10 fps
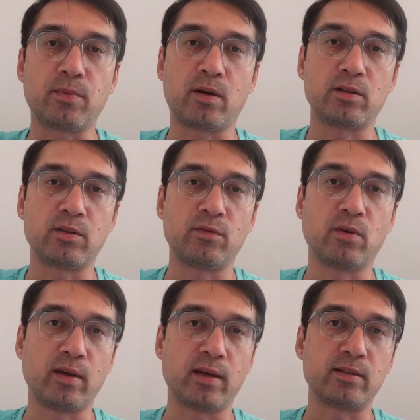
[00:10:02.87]
parts of
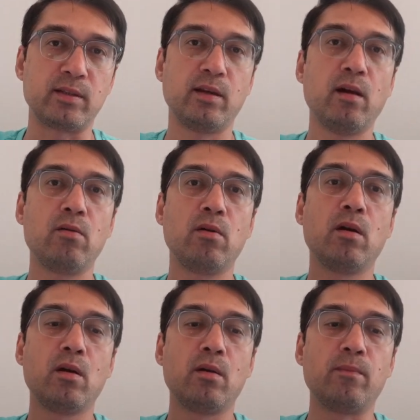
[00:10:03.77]
doing S E O,
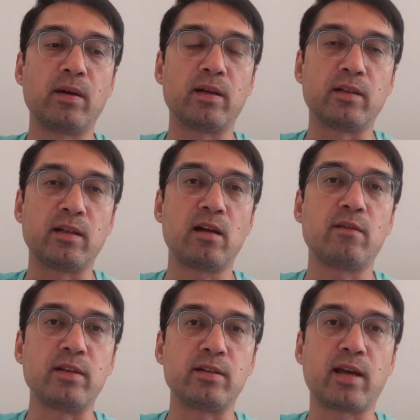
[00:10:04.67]
because a lot
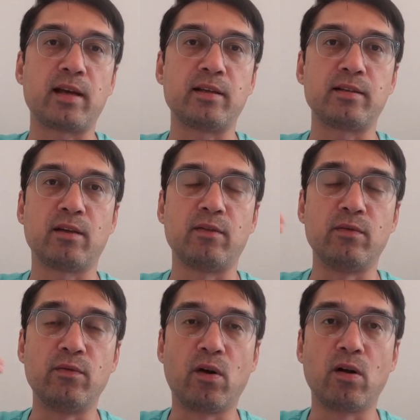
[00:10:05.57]
of these tactics have
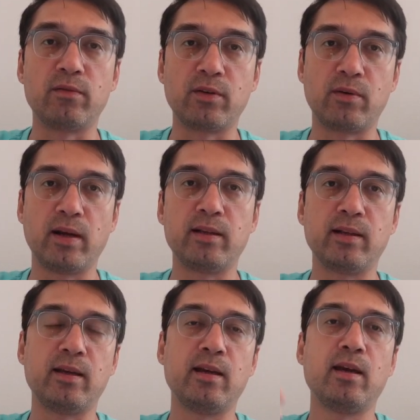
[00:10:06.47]
evolved
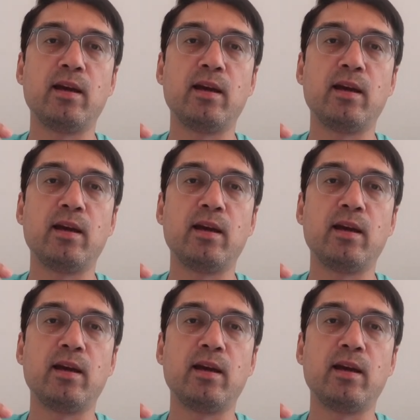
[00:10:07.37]
greatly